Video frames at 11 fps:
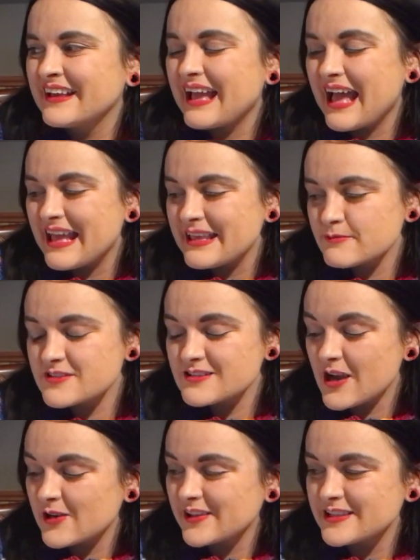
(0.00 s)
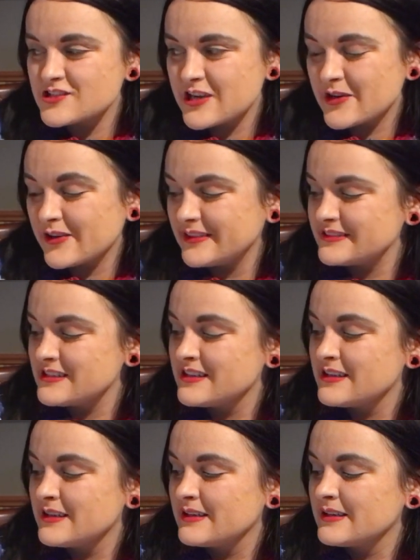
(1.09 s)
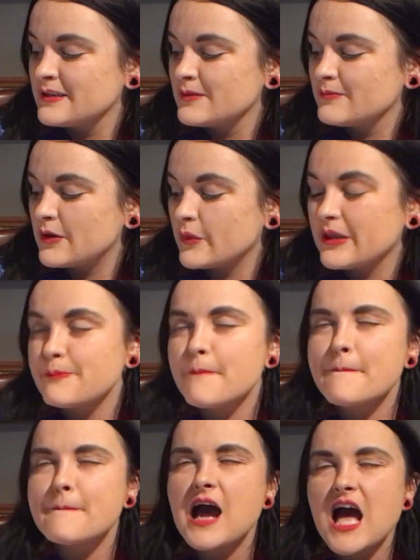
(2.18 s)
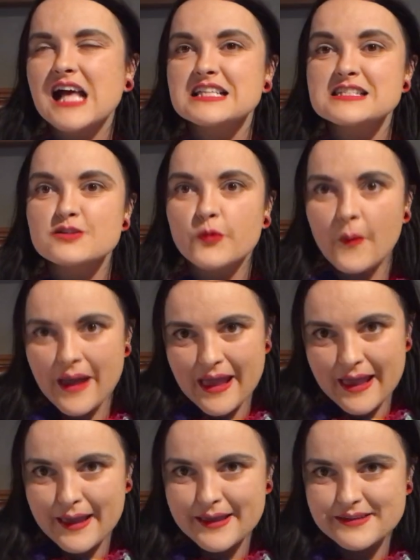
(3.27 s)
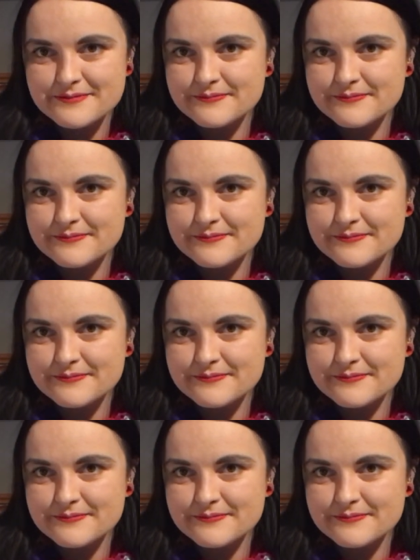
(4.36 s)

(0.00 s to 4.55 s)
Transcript: I am sorry, Gerald, but we must wait.